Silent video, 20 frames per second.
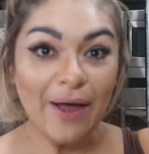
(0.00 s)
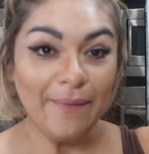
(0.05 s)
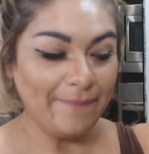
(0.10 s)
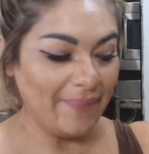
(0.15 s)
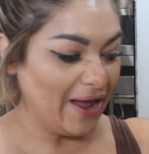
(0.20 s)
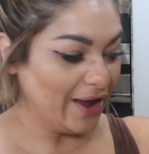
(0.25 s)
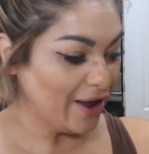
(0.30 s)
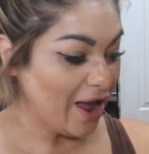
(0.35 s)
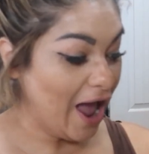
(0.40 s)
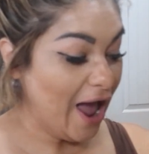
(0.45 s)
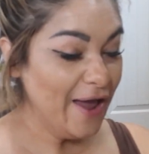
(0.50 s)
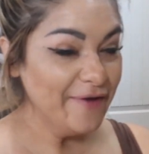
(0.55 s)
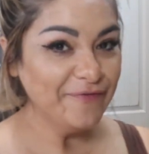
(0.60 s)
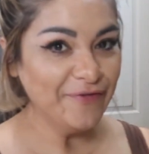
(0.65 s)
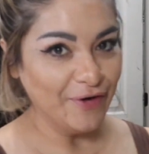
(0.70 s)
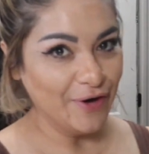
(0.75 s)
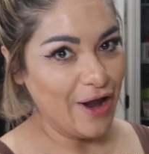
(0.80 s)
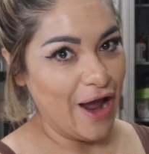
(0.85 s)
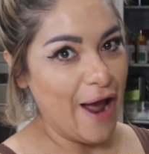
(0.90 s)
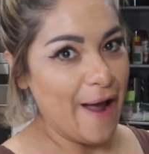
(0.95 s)
I'm back. I
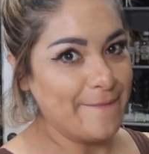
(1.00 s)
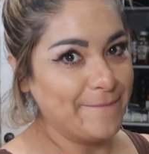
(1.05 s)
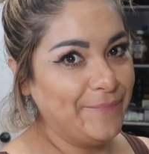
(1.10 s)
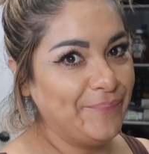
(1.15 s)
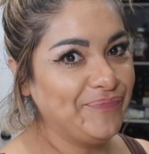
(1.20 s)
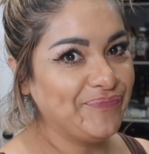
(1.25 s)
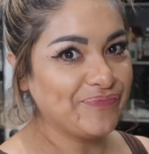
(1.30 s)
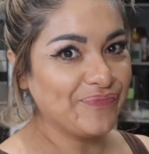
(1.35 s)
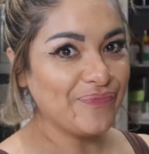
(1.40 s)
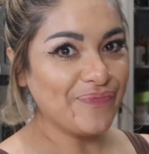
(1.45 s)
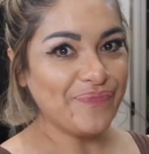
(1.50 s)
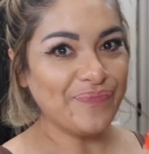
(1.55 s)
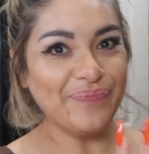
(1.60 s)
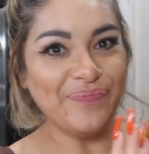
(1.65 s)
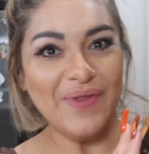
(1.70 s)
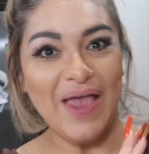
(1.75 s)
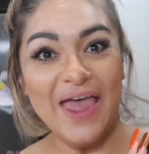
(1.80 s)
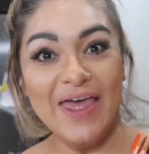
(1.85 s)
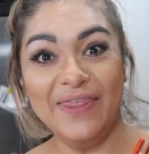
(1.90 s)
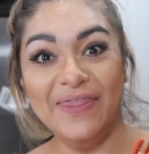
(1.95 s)
forgot.
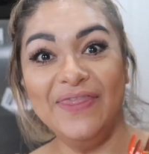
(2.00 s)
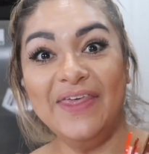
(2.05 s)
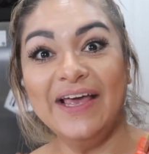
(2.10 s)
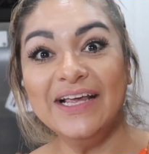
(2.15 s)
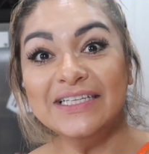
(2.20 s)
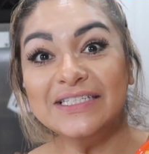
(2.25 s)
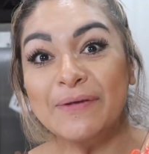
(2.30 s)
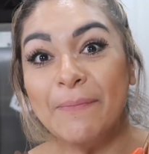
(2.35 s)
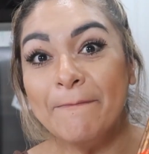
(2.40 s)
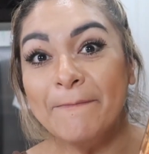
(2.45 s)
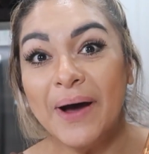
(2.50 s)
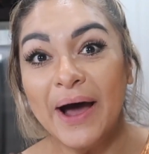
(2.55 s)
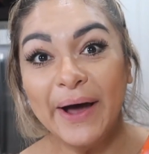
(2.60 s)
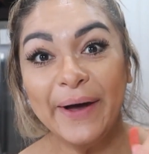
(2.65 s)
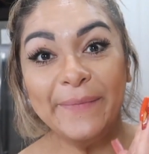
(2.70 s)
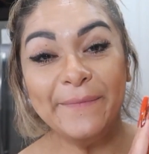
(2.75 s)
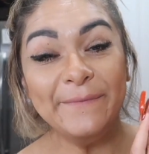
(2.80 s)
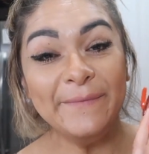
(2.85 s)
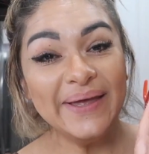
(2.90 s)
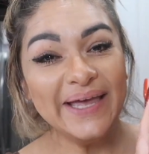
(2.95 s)
This
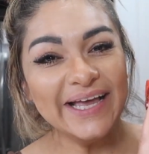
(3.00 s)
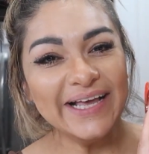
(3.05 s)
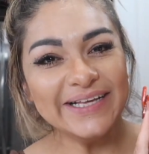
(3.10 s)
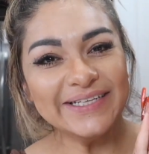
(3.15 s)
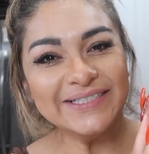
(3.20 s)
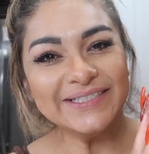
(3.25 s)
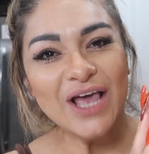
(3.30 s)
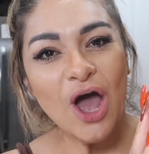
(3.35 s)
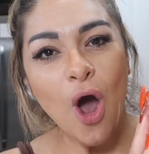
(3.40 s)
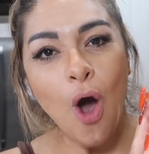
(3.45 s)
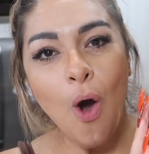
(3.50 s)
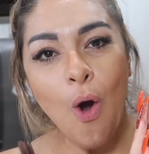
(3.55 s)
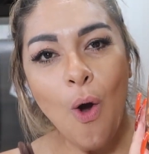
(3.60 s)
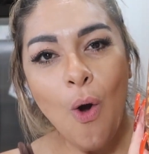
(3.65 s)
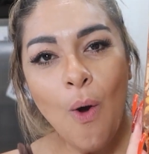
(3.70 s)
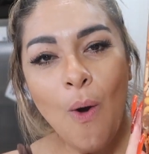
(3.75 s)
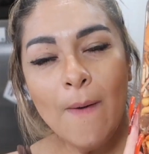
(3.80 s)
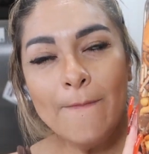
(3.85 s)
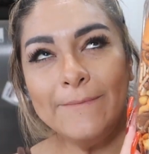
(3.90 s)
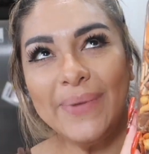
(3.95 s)
pup mix,
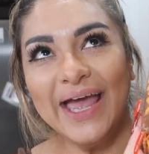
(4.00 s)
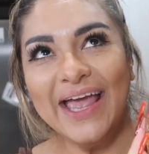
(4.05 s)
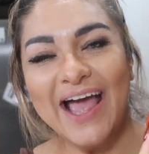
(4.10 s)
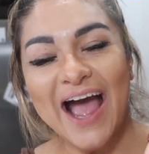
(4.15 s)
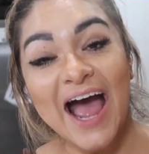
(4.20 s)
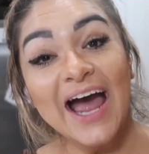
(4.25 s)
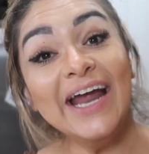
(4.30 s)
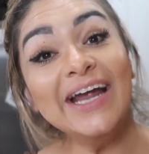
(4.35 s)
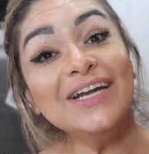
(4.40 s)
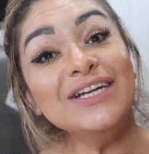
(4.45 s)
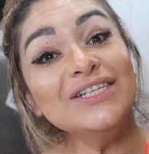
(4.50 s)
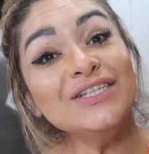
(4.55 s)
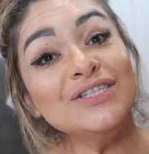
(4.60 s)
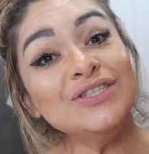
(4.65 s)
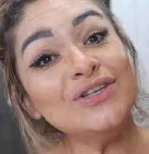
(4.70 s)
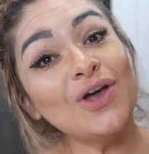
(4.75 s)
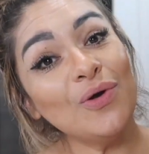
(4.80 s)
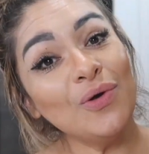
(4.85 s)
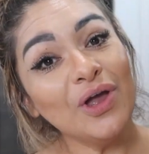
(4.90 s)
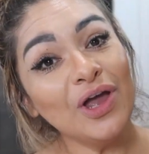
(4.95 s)
oh my God, it is
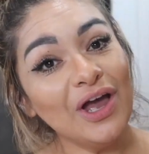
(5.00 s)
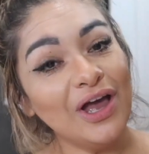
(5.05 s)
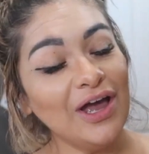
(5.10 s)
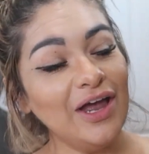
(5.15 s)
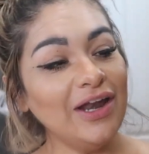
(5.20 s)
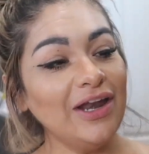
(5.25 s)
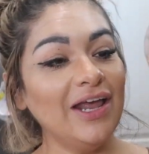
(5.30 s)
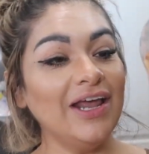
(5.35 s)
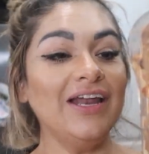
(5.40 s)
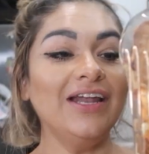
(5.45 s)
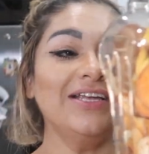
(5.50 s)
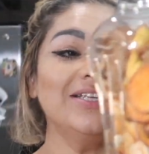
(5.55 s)
so good. It